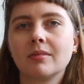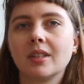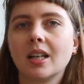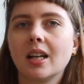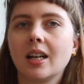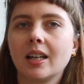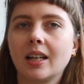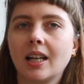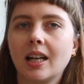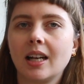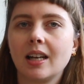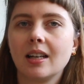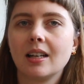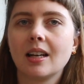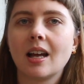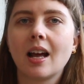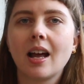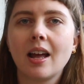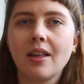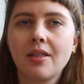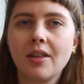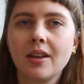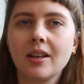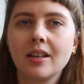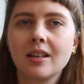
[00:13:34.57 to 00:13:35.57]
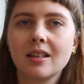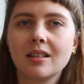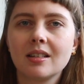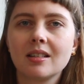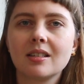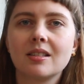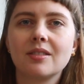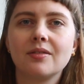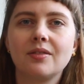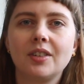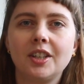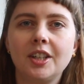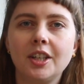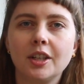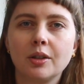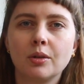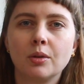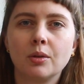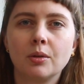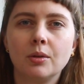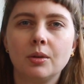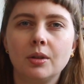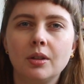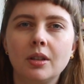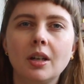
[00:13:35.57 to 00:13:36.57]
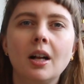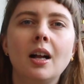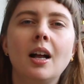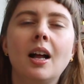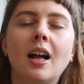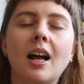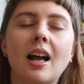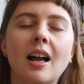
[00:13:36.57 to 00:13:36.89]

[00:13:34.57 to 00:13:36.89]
Again, I think it is very cool.